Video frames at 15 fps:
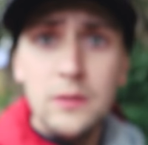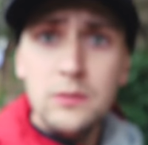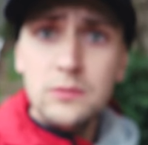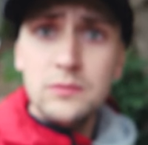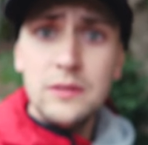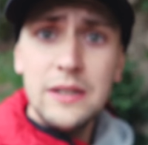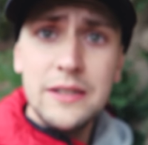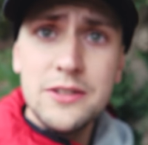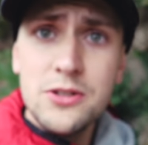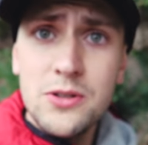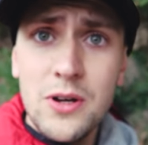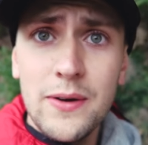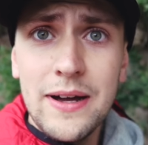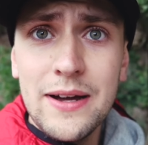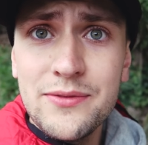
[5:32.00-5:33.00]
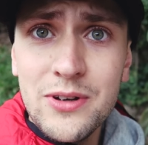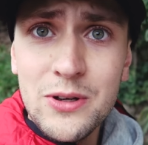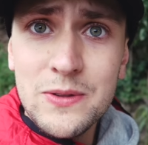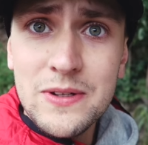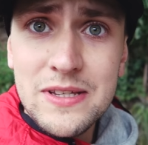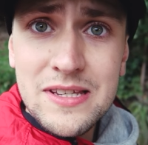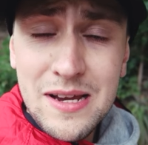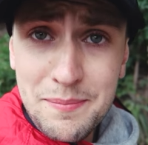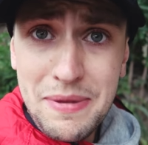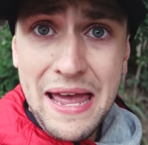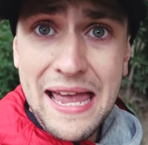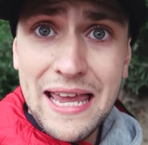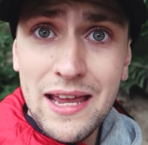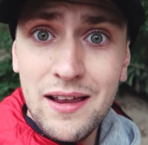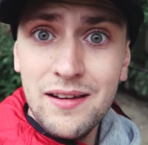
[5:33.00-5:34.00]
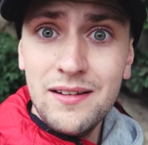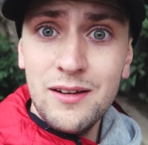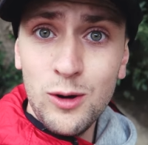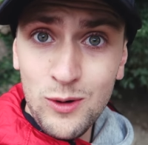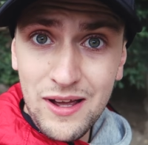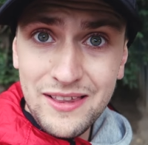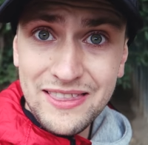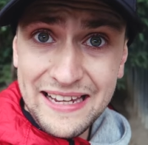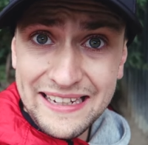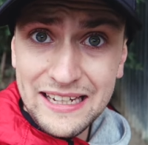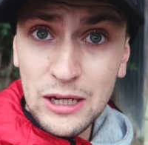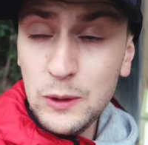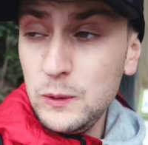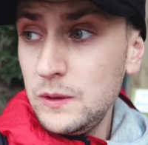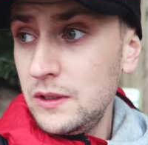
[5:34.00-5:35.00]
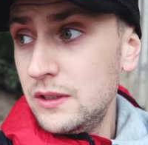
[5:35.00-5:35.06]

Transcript: Oh, how did you go out, focus? Come back. All right, thank you.